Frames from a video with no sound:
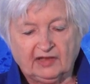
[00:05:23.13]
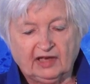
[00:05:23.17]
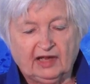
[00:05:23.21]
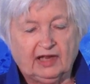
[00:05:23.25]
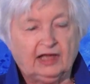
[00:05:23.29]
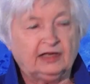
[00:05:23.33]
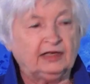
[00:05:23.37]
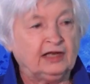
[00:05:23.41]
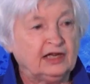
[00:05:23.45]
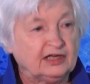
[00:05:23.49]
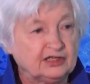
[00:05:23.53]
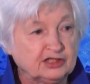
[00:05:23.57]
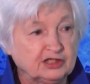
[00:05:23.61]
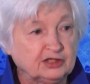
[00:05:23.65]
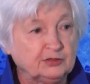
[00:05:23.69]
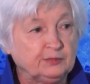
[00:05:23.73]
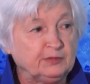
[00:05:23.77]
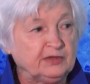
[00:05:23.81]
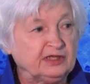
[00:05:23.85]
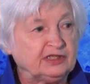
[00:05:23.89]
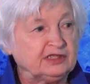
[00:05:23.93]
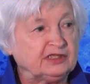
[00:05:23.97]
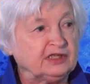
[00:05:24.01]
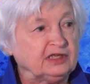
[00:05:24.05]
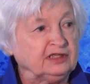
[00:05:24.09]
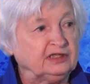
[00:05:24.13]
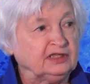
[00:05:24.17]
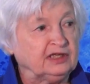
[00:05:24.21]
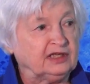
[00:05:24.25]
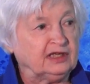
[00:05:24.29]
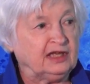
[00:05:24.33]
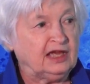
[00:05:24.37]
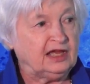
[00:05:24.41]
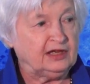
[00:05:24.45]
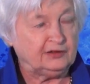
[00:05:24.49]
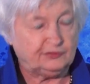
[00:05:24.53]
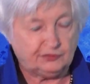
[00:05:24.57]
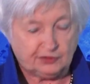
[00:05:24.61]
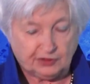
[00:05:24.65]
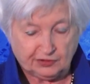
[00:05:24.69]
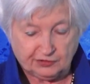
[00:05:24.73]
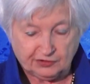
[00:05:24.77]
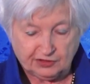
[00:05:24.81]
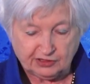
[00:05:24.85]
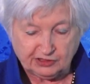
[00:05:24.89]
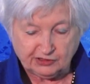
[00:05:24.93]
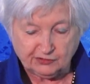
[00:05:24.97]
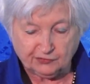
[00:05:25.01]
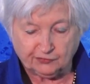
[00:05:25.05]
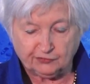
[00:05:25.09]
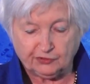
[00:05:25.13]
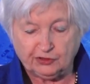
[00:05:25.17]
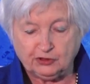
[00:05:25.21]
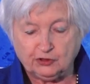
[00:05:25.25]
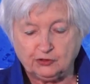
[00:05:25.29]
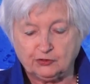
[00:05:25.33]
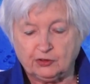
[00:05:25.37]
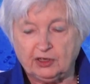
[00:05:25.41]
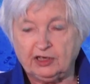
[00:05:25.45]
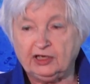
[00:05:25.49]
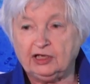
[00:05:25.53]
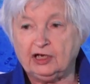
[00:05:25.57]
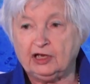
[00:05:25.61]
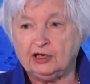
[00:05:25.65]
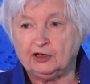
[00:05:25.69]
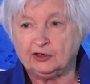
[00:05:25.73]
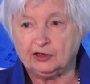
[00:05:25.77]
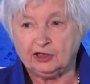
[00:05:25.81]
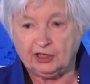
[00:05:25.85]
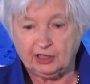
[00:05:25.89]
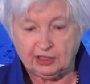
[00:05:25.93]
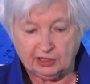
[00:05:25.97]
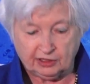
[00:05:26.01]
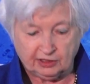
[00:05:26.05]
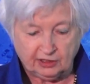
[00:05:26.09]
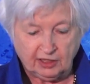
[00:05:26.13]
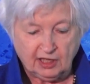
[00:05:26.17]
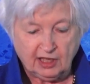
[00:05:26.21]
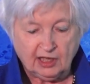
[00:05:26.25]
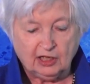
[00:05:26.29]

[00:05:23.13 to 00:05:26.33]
And estimates indicate that this free trade area